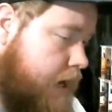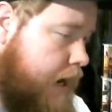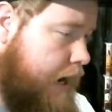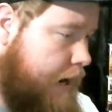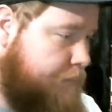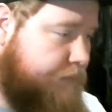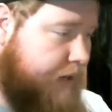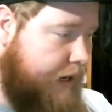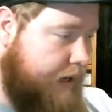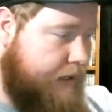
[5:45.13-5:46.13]

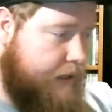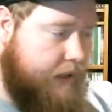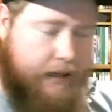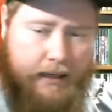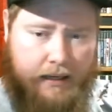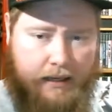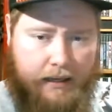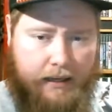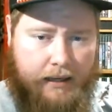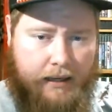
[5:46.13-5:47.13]
And
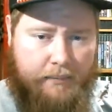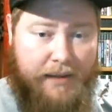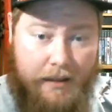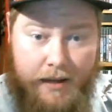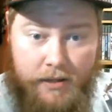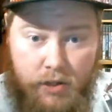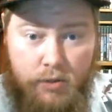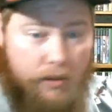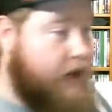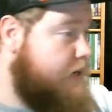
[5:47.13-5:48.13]
Mega Man
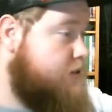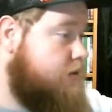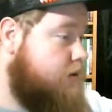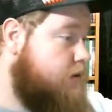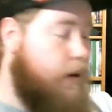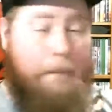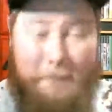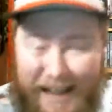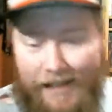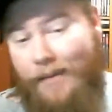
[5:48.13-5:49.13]
2, guys.
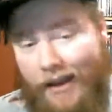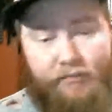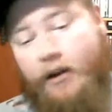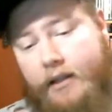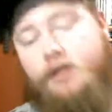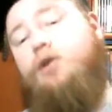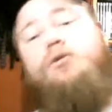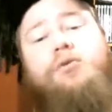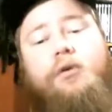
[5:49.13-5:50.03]
Mega Man freaking 2.